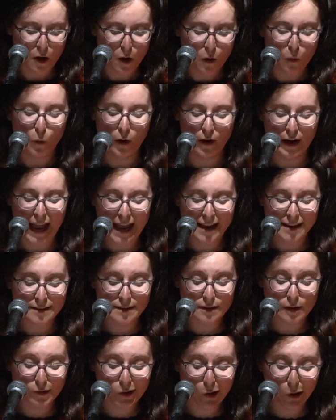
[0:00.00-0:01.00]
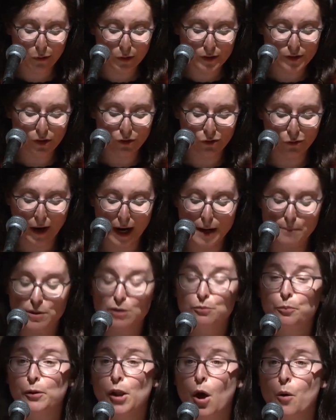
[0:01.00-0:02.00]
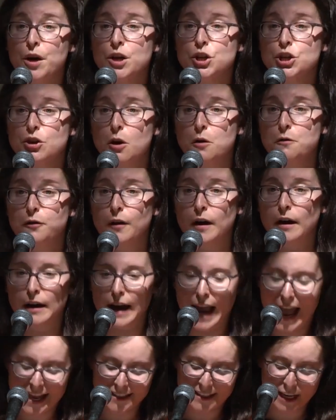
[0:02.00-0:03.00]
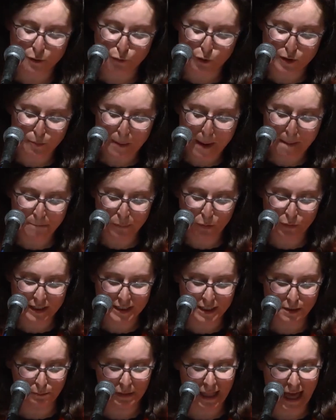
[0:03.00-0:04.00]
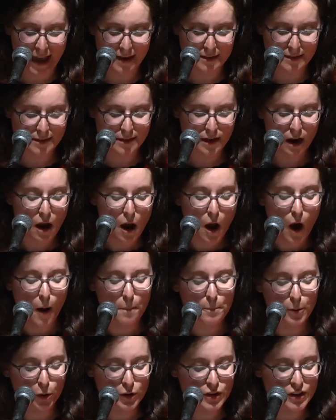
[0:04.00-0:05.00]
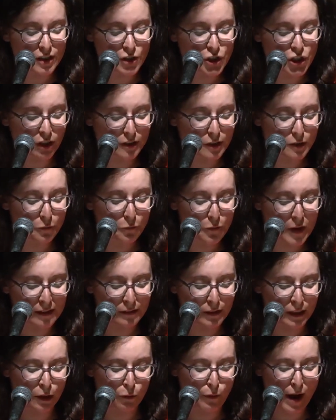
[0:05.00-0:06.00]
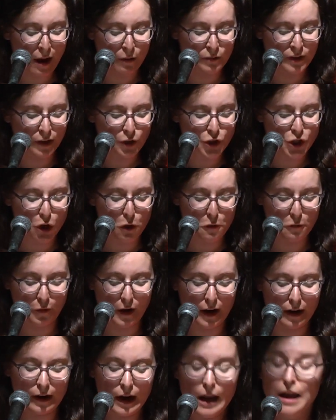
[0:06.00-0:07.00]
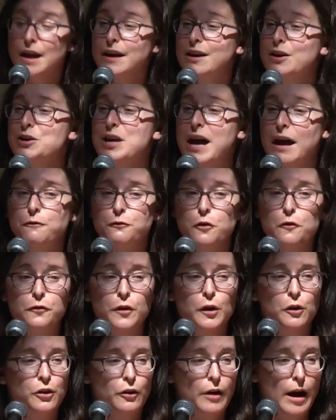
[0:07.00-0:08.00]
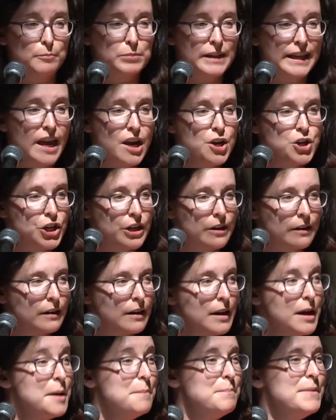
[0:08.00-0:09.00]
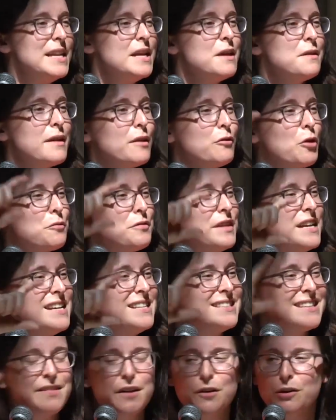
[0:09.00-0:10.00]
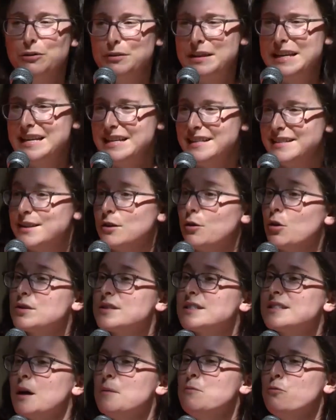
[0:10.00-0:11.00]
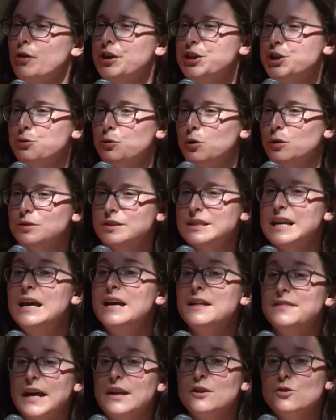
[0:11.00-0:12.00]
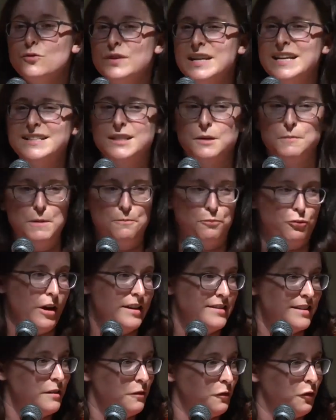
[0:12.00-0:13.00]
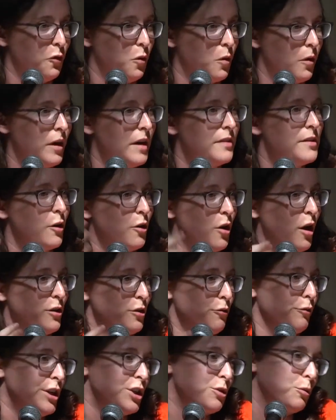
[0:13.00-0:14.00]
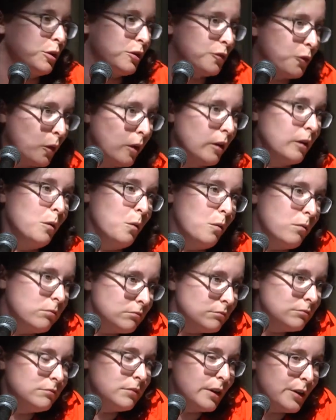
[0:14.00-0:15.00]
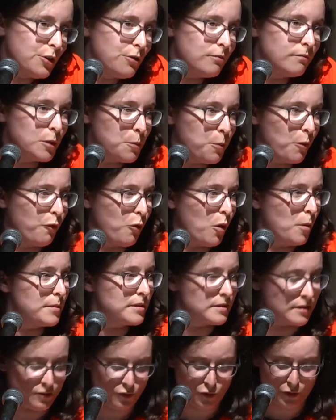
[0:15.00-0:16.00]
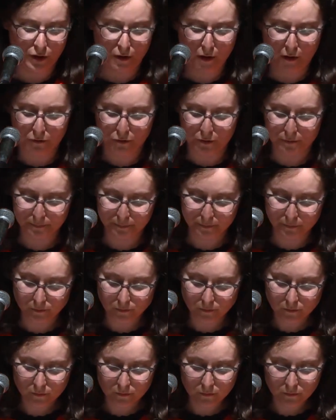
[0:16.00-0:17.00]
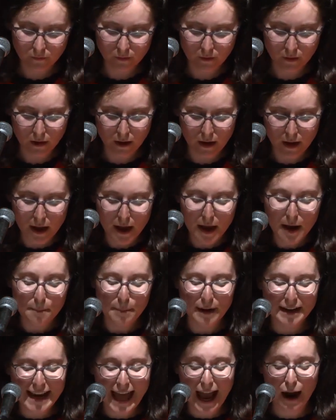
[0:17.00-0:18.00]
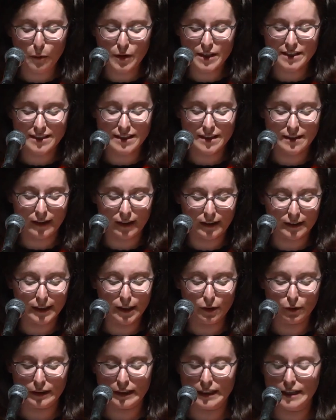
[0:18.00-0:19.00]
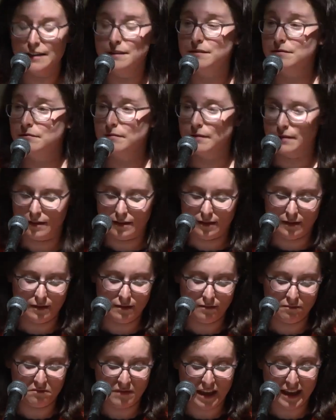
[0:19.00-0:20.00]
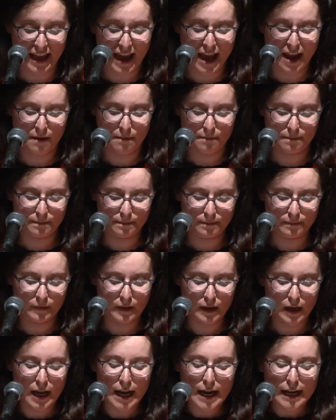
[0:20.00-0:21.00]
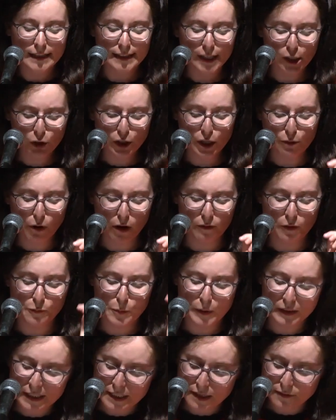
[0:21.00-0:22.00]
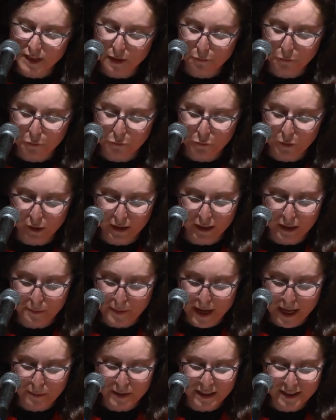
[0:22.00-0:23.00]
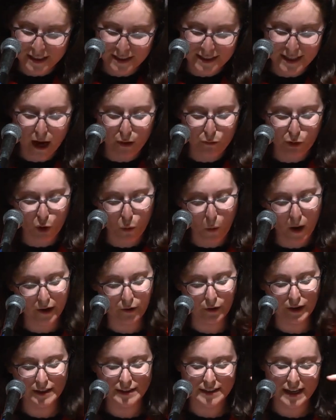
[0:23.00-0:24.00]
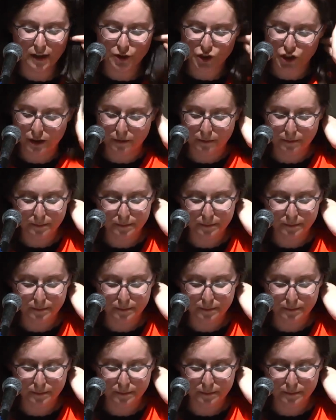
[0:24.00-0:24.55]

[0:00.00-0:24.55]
Whereas the Torah describes blowing shofar as a remembrance blast. A person just fiddling around on a shofar could not fulfill their obligation. Meaning there are these and there are these. There are some rituals that you need to be present for, and there are other rituals for where the performance is good enough. But now we see that clearly they can. Clearly, Rava believes that fulfilling commandments does not require intention.